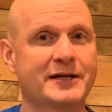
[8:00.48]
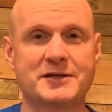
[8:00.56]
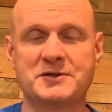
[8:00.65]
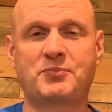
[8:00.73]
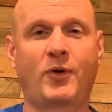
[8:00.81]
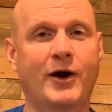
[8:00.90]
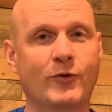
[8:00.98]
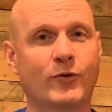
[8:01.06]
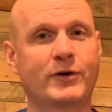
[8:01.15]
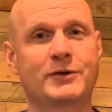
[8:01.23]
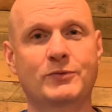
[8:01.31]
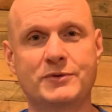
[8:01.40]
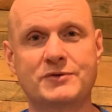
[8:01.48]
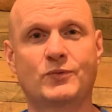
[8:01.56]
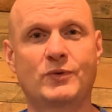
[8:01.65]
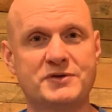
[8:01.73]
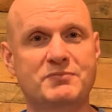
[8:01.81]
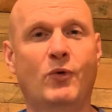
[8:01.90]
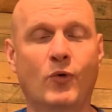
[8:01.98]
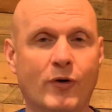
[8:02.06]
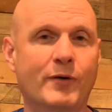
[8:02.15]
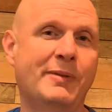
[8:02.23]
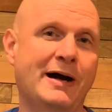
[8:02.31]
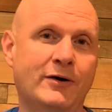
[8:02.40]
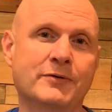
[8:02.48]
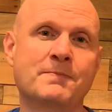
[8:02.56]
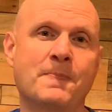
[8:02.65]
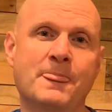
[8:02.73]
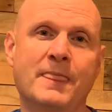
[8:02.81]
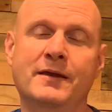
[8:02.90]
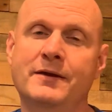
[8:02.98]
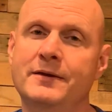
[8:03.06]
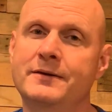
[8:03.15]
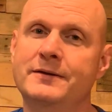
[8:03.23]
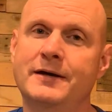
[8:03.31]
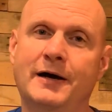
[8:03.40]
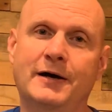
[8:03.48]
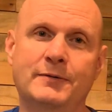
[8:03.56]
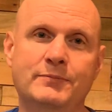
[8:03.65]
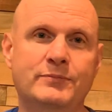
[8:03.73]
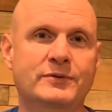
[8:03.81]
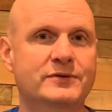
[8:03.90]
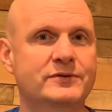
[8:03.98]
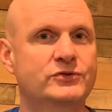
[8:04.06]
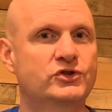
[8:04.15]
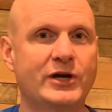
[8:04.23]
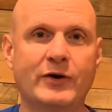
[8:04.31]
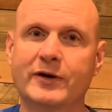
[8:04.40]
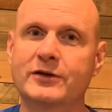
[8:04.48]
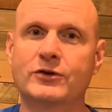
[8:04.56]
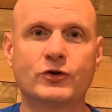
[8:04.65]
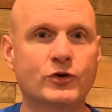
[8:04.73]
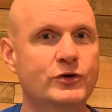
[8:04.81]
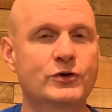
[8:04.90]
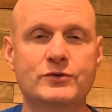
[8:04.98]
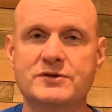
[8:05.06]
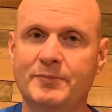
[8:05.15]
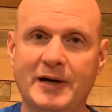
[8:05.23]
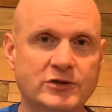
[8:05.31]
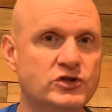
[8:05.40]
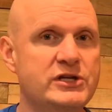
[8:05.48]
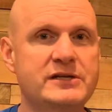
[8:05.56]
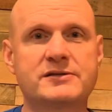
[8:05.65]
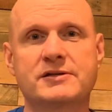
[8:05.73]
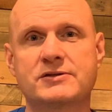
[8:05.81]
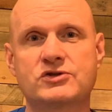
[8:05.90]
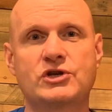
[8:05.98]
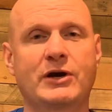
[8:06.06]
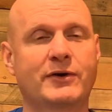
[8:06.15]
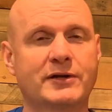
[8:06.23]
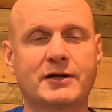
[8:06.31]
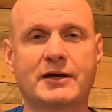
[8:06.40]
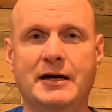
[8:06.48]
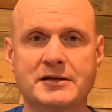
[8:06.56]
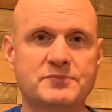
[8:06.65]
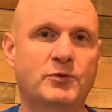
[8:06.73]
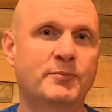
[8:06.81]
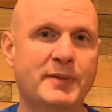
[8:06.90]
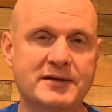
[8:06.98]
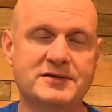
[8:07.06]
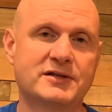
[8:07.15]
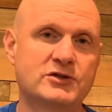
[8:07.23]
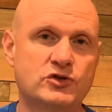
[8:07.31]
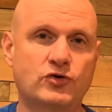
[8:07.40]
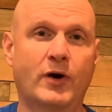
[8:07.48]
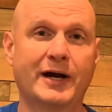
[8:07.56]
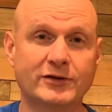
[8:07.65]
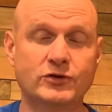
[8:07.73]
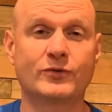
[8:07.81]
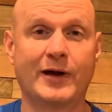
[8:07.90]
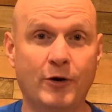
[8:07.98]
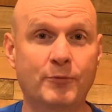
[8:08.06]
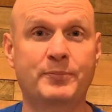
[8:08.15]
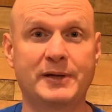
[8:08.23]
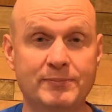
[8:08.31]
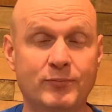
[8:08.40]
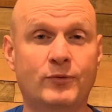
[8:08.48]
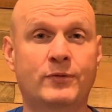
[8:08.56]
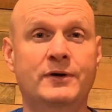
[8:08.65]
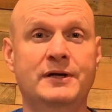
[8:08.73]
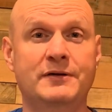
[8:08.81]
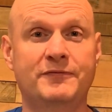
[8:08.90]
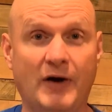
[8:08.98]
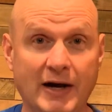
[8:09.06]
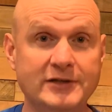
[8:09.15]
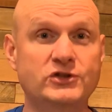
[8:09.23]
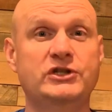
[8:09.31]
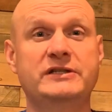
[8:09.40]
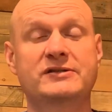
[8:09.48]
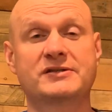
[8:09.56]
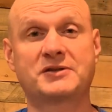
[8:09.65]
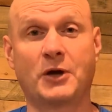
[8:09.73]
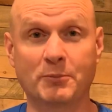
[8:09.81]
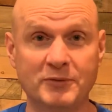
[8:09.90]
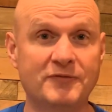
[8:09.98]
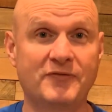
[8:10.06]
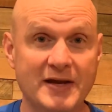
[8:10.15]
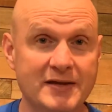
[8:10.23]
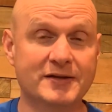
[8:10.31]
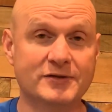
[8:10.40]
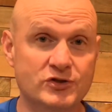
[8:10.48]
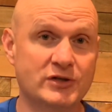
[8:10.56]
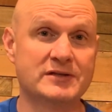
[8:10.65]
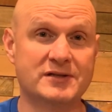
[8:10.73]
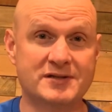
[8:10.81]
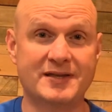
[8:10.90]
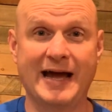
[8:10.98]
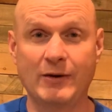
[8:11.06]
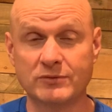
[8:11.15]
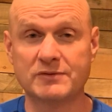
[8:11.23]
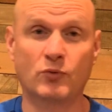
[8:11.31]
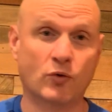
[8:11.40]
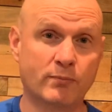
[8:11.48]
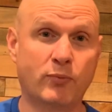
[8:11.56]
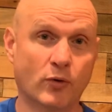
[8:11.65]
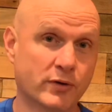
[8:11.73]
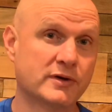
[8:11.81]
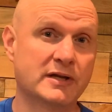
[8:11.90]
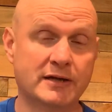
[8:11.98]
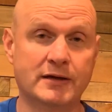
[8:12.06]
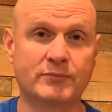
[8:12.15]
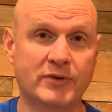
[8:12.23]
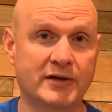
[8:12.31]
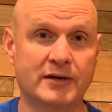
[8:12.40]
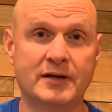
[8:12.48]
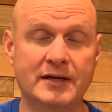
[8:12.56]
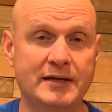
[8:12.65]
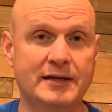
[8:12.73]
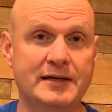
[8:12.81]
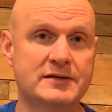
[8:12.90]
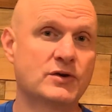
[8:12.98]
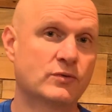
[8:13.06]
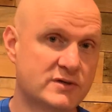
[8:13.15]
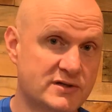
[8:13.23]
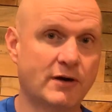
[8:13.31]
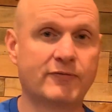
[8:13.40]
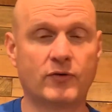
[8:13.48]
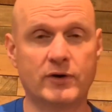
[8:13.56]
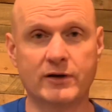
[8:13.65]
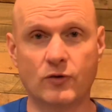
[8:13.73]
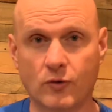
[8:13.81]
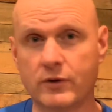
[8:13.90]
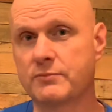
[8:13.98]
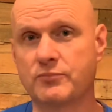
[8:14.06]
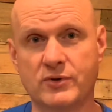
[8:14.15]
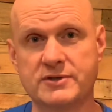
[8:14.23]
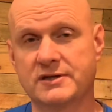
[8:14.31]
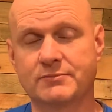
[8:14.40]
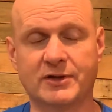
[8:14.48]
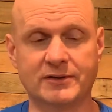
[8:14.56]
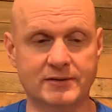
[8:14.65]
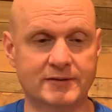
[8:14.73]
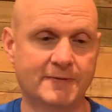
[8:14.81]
his priority was more about sharing the good news about Jesus, sharing the gospel message, trying to help people find Jesus, come to faith in Jesus. That was more important to him than his own suffering or imprisonment.